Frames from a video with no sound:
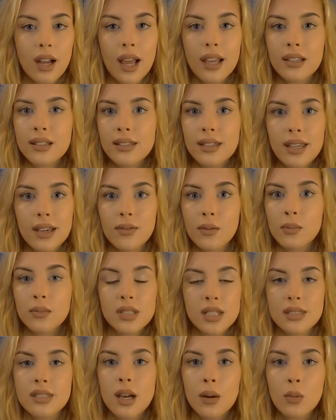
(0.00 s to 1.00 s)
I could give him
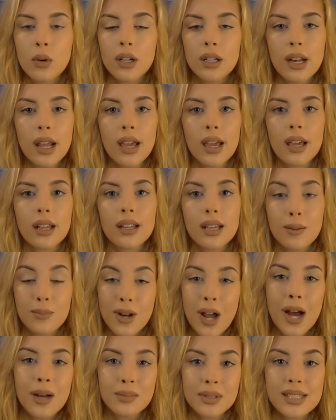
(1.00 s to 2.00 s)
to someone and him
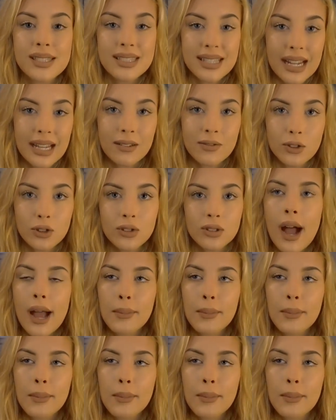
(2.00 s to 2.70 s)
not be snake food.